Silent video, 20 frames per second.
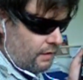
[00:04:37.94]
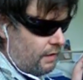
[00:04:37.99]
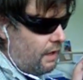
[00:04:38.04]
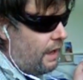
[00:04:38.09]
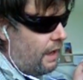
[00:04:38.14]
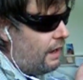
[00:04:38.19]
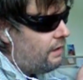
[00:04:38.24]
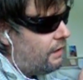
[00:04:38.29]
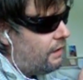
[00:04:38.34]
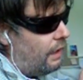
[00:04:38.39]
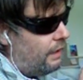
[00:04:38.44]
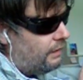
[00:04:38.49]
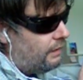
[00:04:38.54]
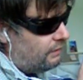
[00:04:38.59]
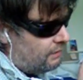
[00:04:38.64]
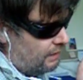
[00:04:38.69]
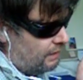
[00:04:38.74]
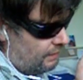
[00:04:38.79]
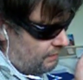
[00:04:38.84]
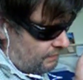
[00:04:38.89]
and I
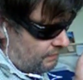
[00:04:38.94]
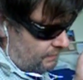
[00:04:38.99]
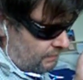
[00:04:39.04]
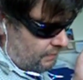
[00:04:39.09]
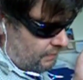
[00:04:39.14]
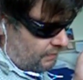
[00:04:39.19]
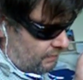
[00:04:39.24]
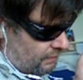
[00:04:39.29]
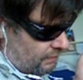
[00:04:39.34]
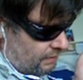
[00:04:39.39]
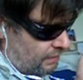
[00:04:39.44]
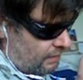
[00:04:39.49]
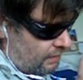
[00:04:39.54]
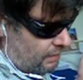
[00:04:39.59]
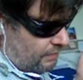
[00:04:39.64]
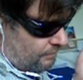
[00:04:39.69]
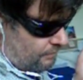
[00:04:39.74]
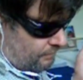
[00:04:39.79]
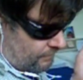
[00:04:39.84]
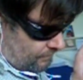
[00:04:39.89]
can
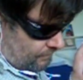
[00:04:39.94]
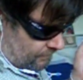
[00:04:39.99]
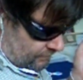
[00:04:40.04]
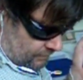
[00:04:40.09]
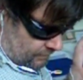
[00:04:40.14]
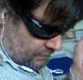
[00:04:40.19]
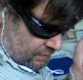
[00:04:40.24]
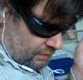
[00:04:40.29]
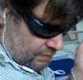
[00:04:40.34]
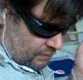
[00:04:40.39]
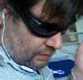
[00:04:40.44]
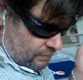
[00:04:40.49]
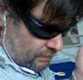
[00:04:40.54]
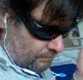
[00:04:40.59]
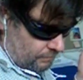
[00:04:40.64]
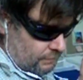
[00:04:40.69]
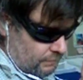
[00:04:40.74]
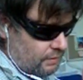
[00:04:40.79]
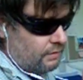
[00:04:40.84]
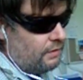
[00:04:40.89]
um, you know,
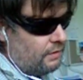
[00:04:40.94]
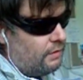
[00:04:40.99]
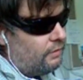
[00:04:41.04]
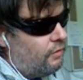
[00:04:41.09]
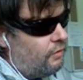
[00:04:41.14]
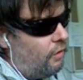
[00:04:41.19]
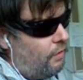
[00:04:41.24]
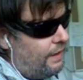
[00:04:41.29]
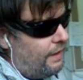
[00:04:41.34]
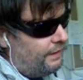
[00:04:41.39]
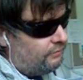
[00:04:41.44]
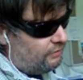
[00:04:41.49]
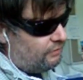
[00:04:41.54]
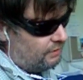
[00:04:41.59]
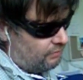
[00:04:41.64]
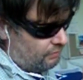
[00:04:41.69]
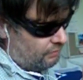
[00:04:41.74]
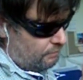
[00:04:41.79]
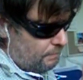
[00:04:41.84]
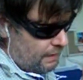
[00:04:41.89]
correct it
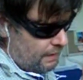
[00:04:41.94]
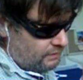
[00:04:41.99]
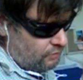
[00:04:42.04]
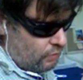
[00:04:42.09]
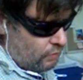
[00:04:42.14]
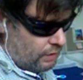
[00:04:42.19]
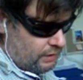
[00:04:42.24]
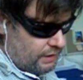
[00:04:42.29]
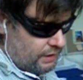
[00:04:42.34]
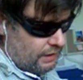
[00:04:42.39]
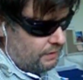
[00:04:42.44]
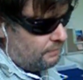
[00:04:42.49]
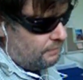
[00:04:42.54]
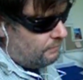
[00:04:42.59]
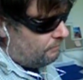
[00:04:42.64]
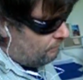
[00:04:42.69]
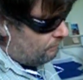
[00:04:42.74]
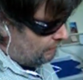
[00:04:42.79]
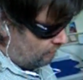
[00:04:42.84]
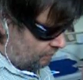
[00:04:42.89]
manually
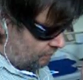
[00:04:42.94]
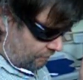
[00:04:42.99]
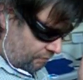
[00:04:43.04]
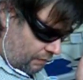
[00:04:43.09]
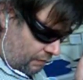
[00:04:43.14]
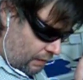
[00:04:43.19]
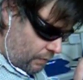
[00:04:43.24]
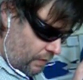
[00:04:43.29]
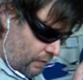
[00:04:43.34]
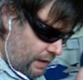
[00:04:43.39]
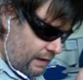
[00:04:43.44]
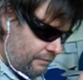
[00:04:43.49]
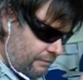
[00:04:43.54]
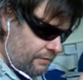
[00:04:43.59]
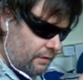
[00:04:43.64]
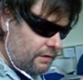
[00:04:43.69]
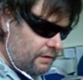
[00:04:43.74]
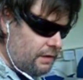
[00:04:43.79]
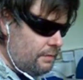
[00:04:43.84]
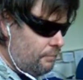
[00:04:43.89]
because now I have the
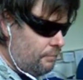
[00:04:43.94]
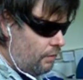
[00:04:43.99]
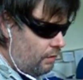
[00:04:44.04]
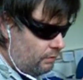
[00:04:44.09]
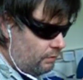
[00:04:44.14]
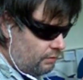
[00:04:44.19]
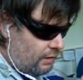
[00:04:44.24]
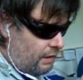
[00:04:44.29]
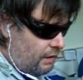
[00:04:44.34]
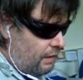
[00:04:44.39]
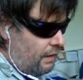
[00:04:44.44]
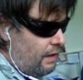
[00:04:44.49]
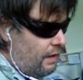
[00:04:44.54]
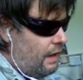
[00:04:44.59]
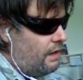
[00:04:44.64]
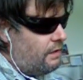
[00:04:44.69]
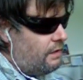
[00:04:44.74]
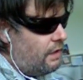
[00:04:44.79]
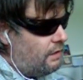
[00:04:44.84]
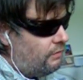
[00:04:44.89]
keyboard
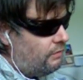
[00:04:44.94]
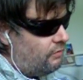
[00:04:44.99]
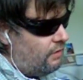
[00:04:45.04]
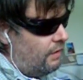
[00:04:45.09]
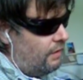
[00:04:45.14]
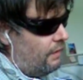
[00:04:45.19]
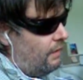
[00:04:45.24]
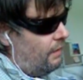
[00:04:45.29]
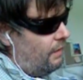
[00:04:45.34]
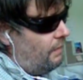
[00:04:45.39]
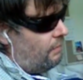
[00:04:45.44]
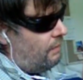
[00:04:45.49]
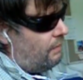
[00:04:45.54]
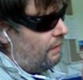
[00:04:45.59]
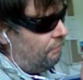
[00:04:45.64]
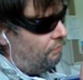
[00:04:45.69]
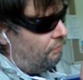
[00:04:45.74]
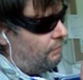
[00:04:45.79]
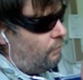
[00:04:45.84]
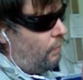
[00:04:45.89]
and it
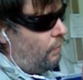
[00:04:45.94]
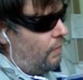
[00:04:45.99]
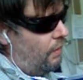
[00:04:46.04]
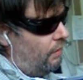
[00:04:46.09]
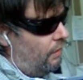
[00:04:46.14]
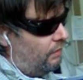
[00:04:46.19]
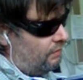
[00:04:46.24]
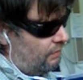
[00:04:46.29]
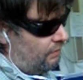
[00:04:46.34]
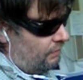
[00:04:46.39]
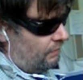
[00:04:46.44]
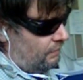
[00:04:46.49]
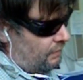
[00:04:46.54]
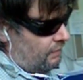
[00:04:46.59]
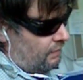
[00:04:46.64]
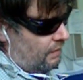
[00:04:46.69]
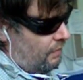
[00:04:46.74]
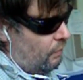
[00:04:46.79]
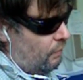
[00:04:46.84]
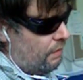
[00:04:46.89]
doesn't work
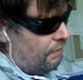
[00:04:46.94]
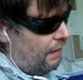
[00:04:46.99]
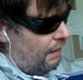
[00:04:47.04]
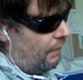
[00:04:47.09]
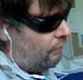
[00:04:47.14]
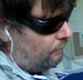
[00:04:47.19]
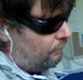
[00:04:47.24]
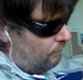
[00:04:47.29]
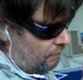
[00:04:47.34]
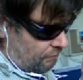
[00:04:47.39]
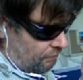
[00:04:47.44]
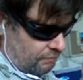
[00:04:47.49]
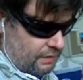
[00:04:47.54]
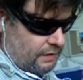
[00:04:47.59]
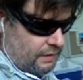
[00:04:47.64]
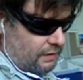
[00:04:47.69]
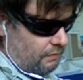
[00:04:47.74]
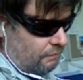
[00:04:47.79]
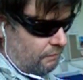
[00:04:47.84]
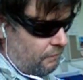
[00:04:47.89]
without
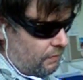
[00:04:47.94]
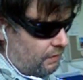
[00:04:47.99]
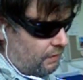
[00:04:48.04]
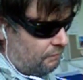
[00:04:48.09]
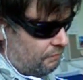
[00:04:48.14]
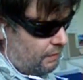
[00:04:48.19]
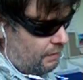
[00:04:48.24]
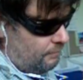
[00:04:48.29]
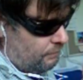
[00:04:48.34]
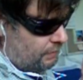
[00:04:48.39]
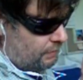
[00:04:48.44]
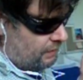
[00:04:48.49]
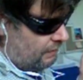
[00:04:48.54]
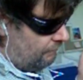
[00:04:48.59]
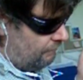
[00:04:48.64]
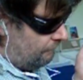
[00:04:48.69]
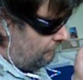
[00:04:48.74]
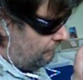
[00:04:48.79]
mistakes. For example, if